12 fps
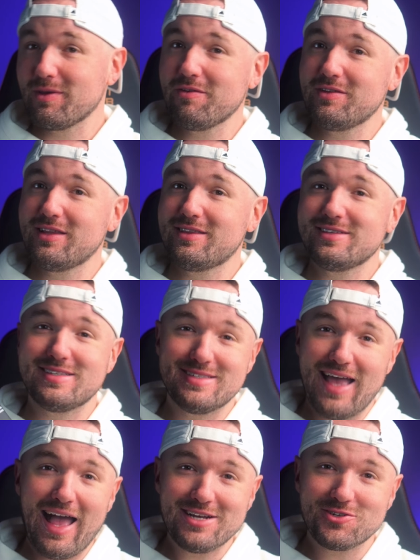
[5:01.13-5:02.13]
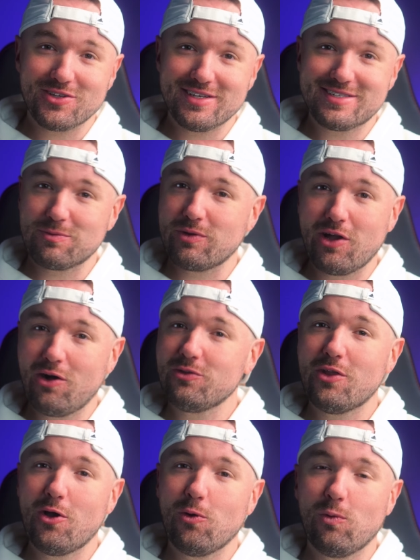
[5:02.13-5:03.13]
given that this is edgeless, and we all
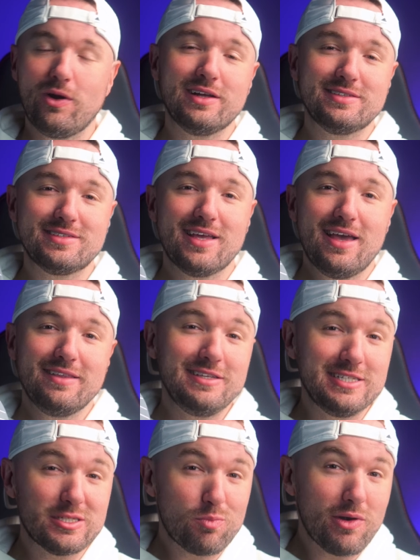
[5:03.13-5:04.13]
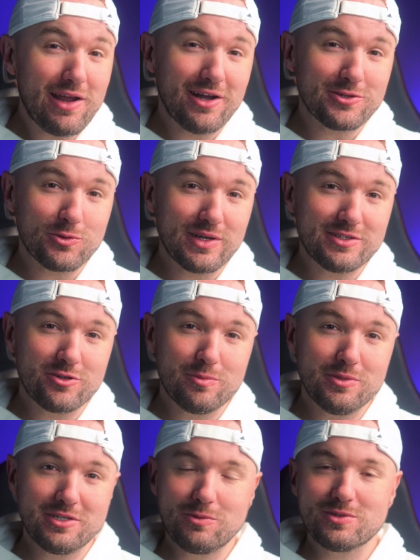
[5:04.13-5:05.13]
know what the spray-on grit
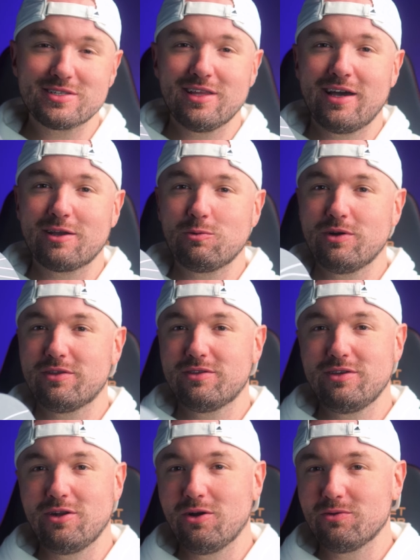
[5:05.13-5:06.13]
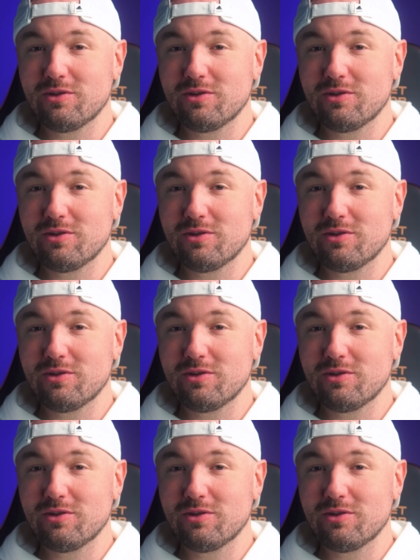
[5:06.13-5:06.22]
durability was like with, you know,